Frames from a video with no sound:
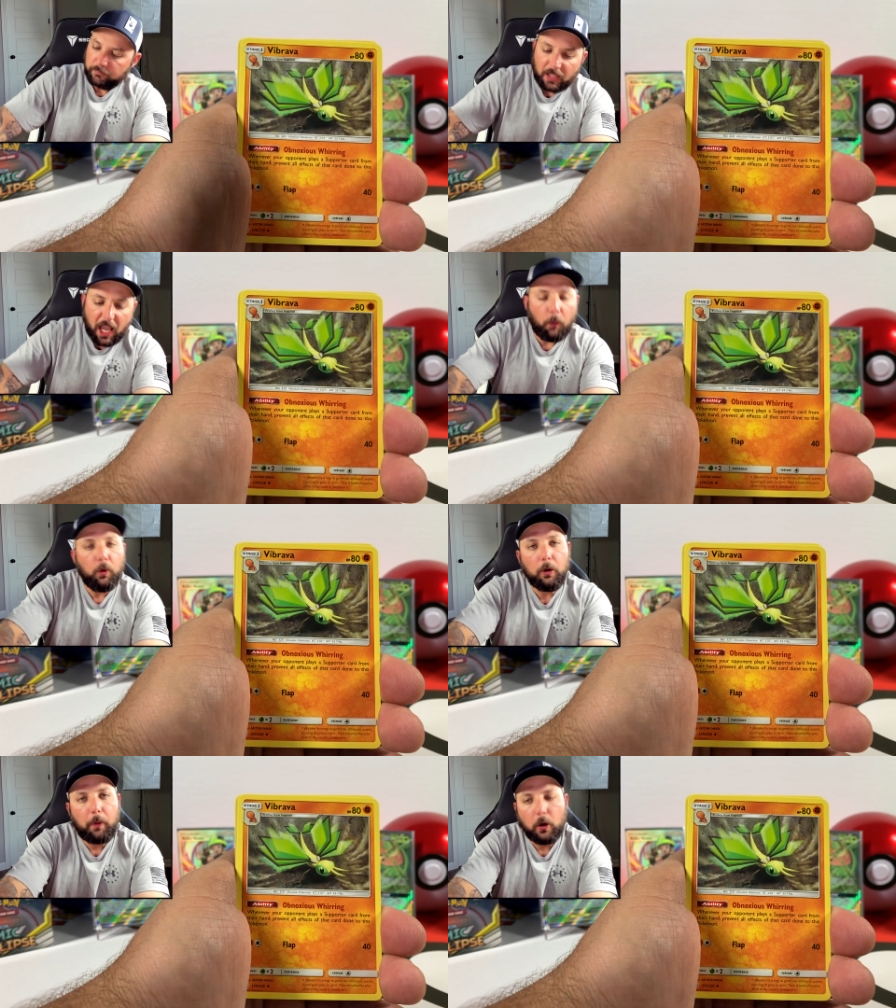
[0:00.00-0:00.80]
I
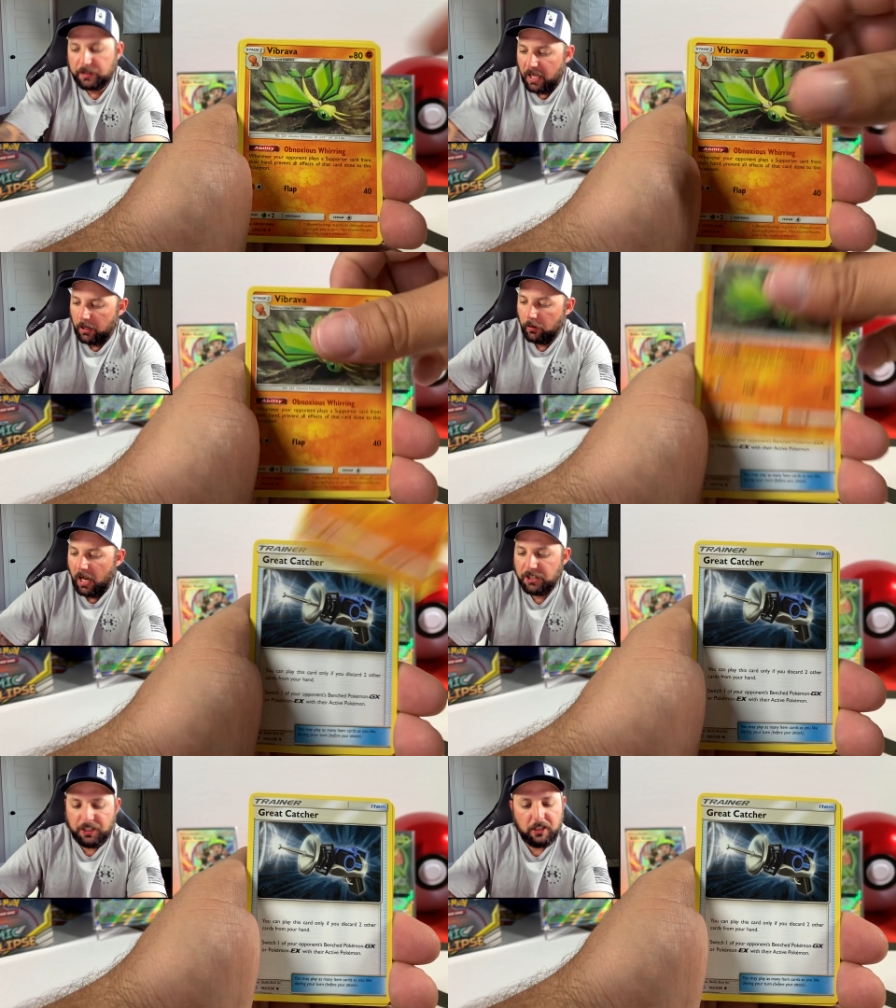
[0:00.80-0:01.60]
will post that on
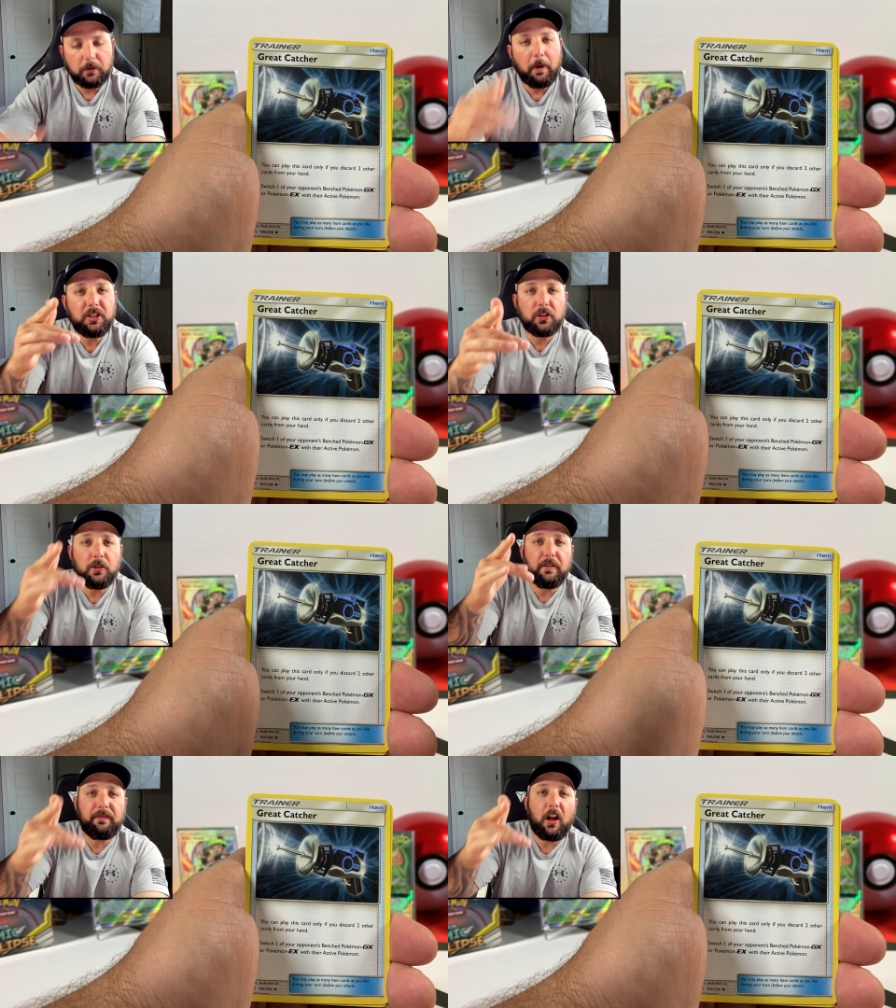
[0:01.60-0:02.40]
IG, so make sure
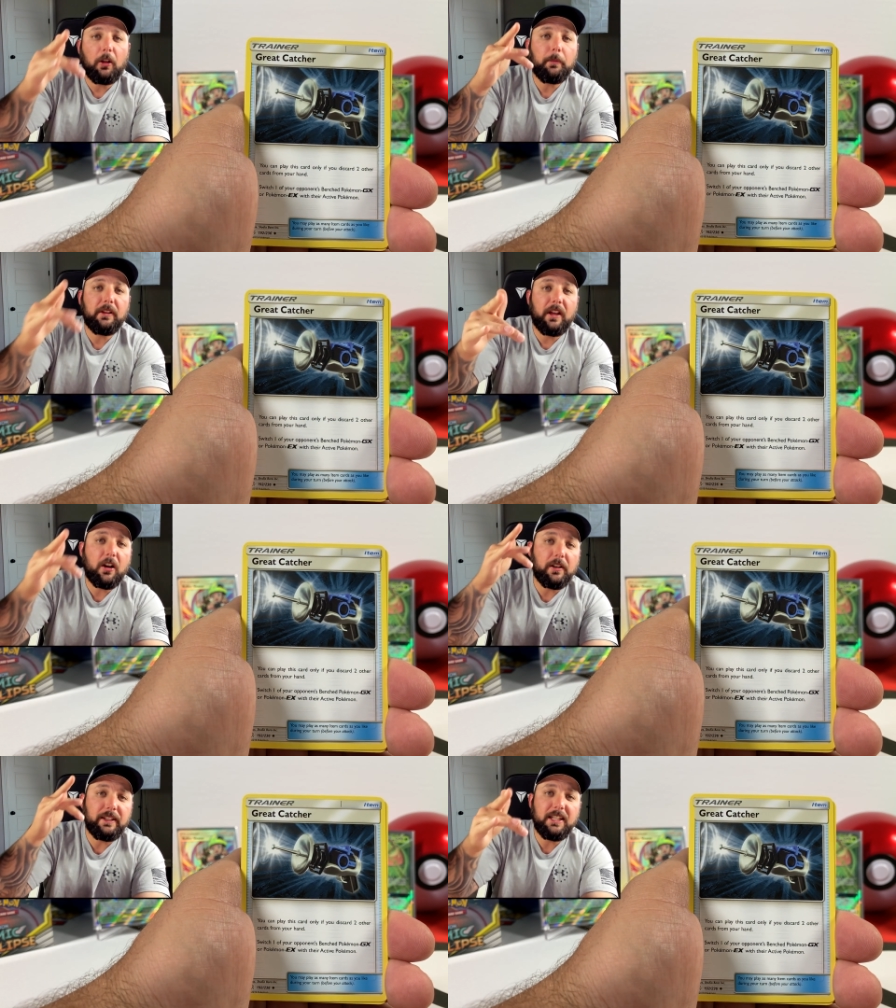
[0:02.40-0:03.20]
you follow me
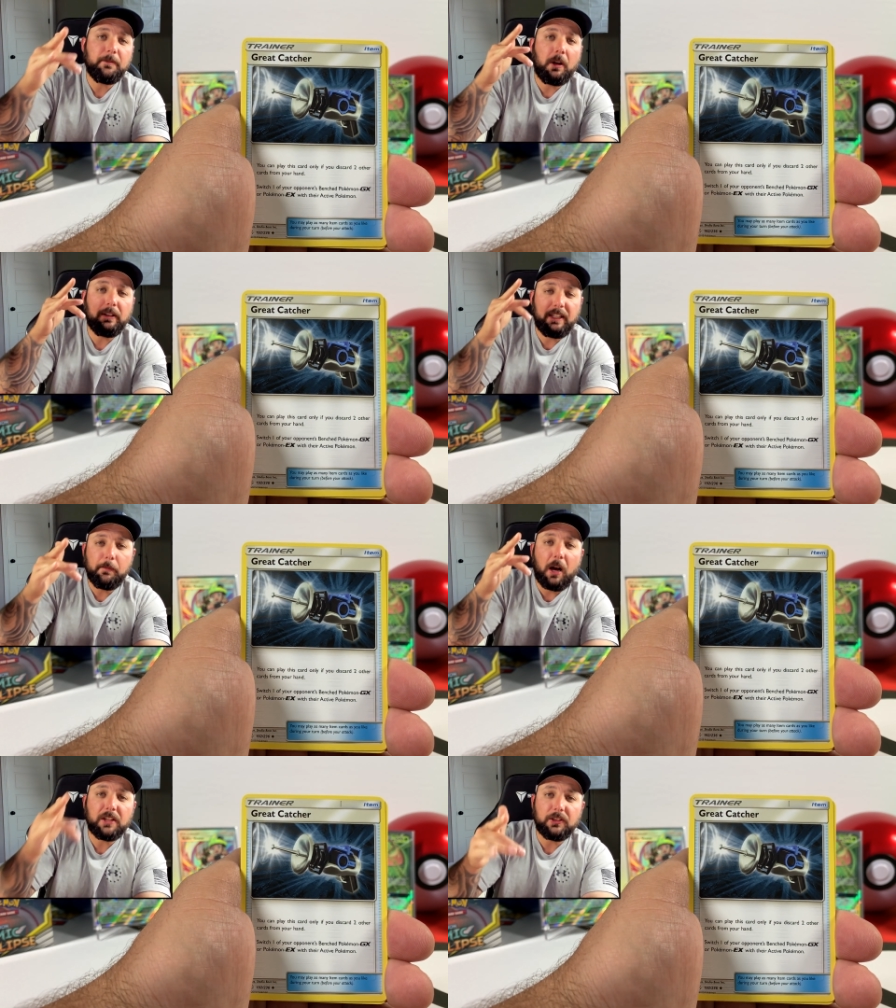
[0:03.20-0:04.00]
there at
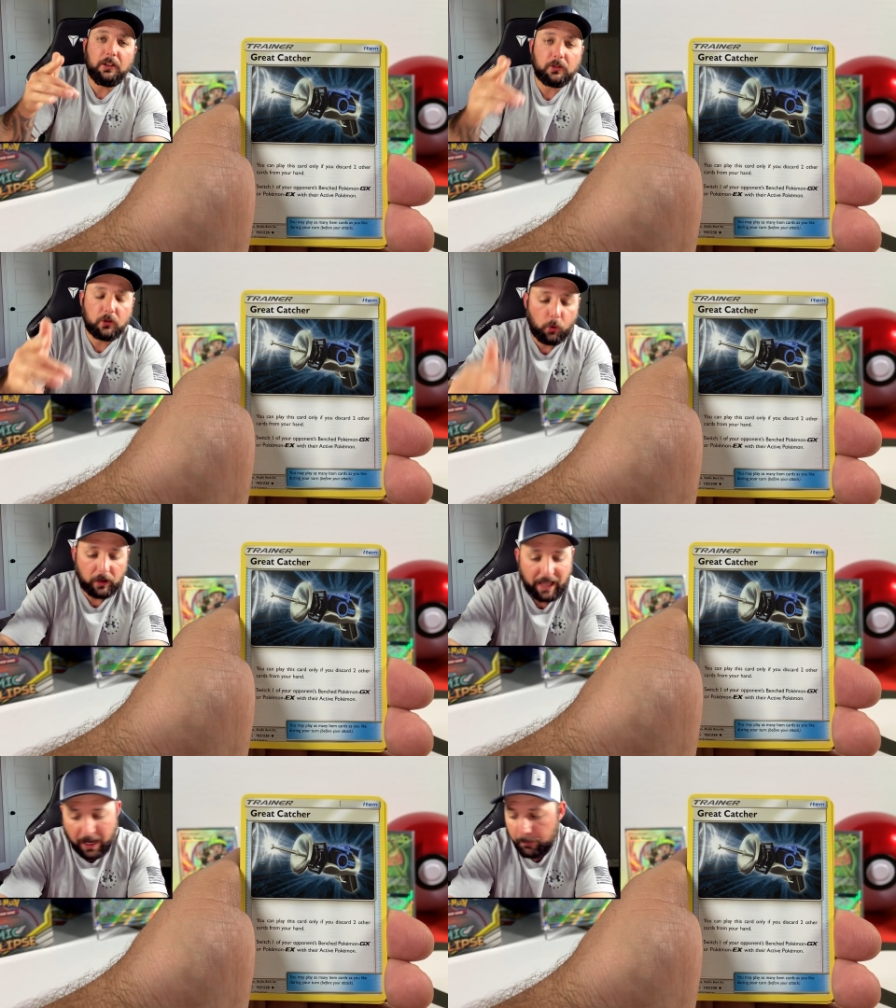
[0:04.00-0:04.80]

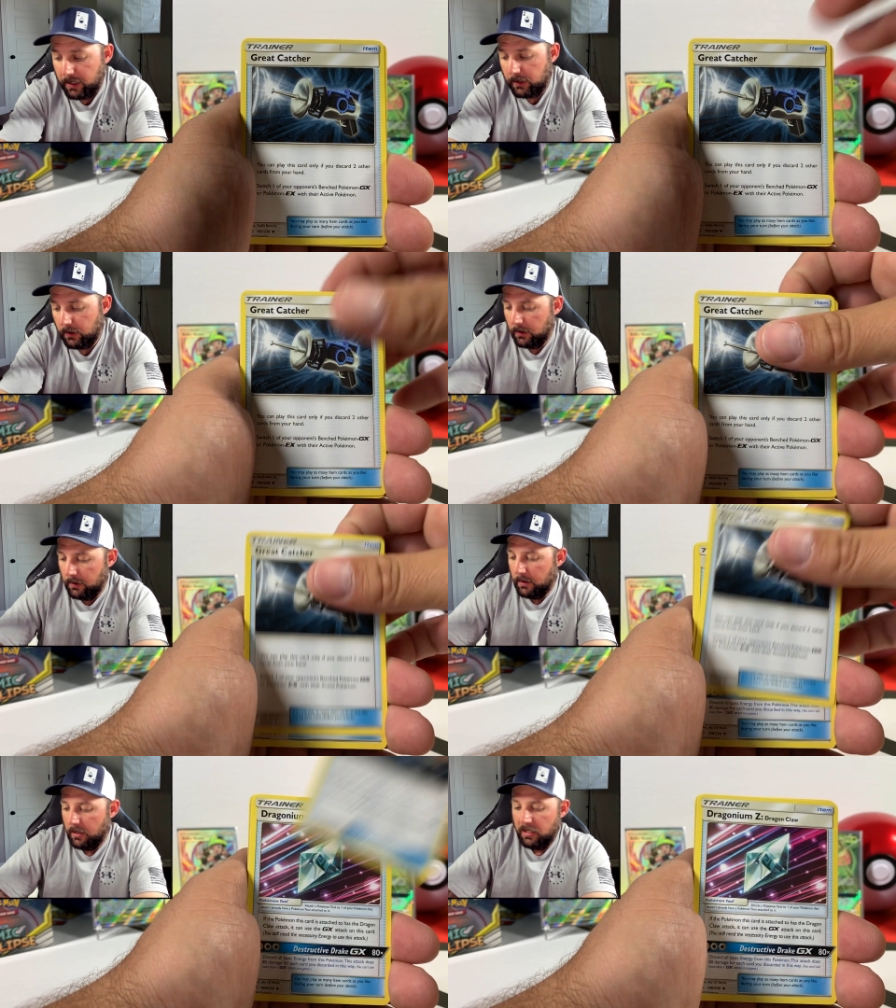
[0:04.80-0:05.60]
Demoz_gaming
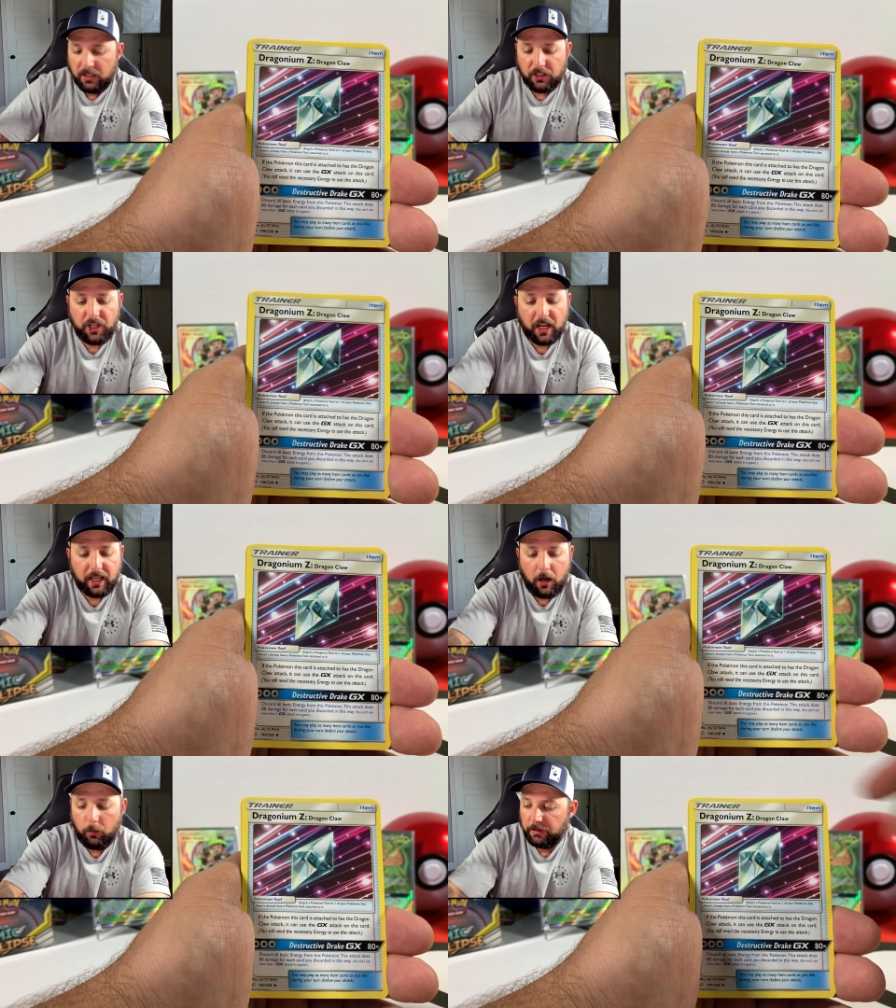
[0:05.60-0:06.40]
to check
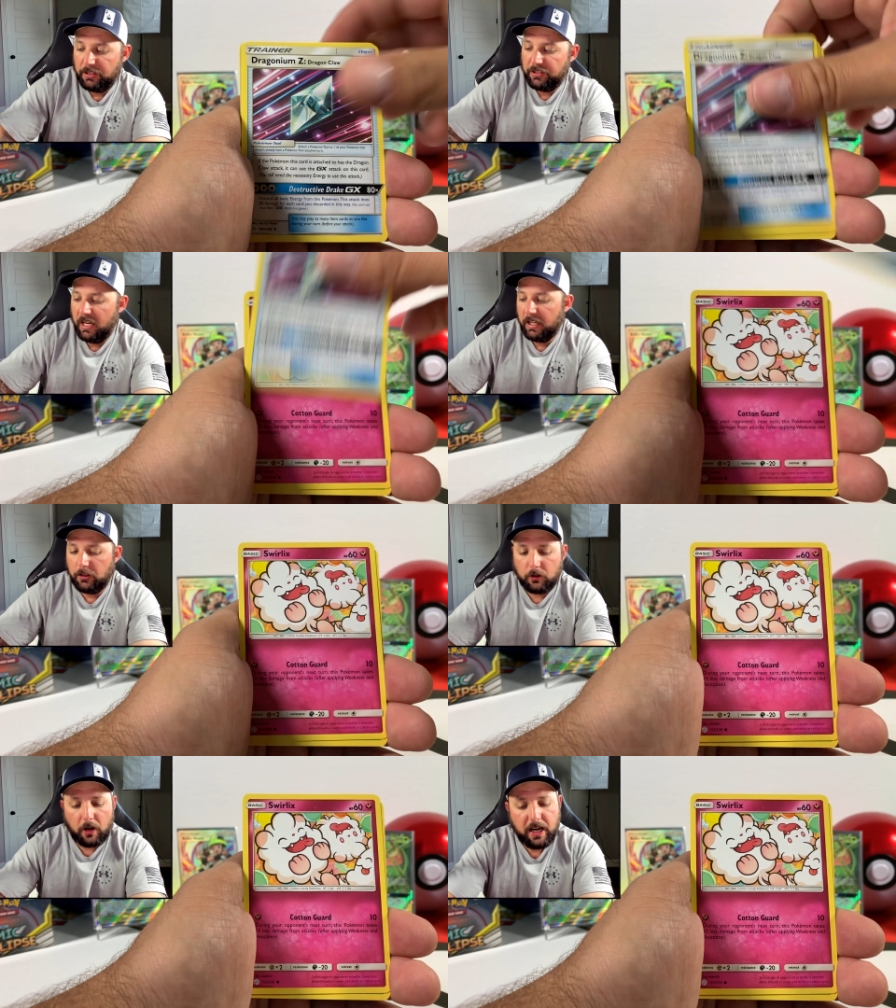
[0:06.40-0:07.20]
out what the second
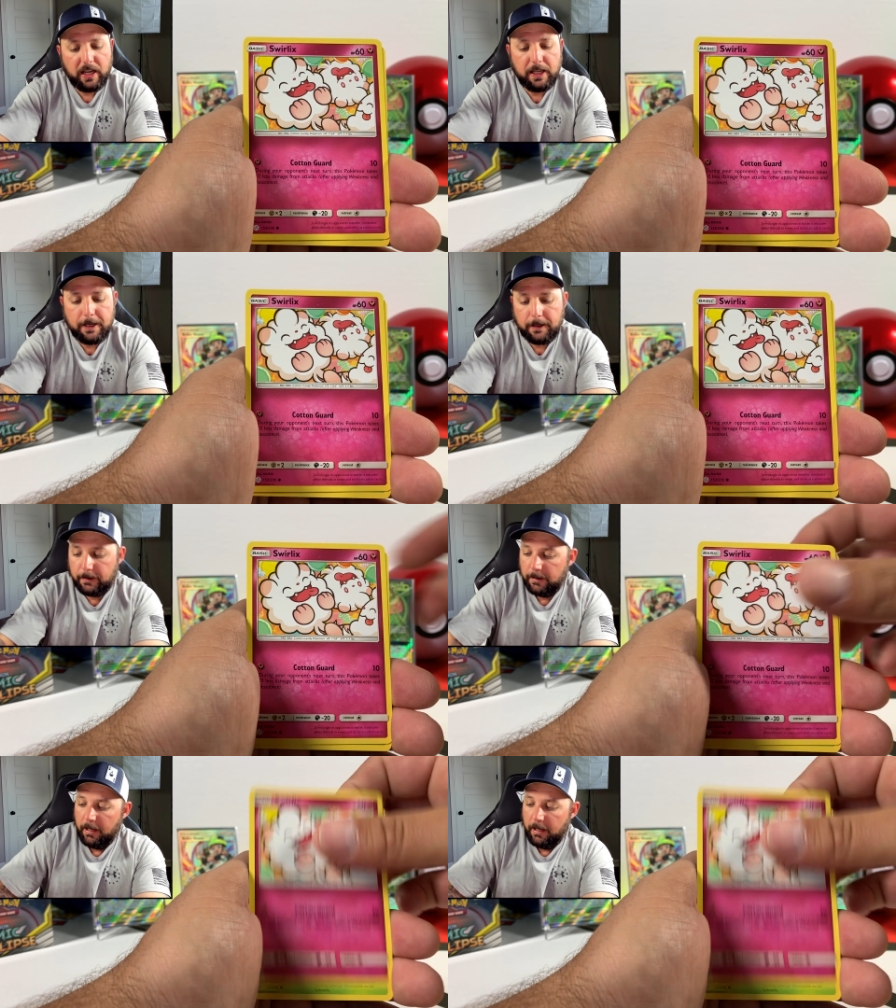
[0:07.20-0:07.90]
trade is.